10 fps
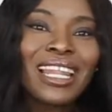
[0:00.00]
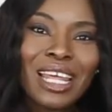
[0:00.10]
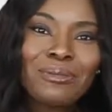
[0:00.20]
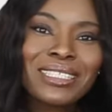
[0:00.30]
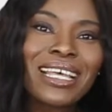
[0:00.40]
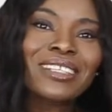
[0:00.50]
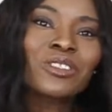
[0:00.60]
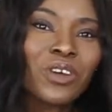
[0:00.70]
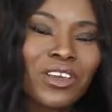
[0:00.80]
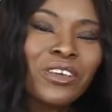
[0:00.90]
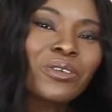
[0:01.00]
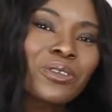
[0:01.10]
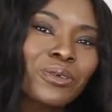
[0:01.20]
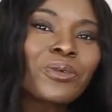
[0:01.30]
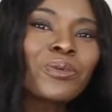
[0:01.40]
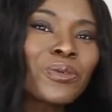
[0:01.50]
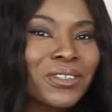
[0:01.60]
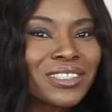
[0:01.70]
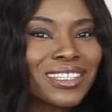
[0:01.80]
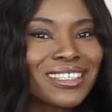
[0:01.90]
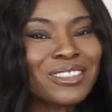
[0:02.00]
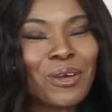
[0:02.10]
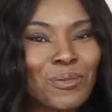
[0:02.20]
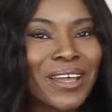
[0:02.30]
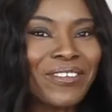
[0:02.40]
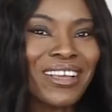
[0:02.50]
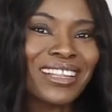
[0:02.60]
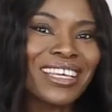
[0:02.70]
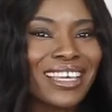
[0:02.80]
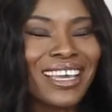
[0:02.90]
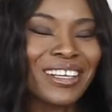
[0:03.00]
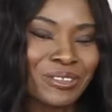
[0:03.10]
let me start talking you through what is on my reel here.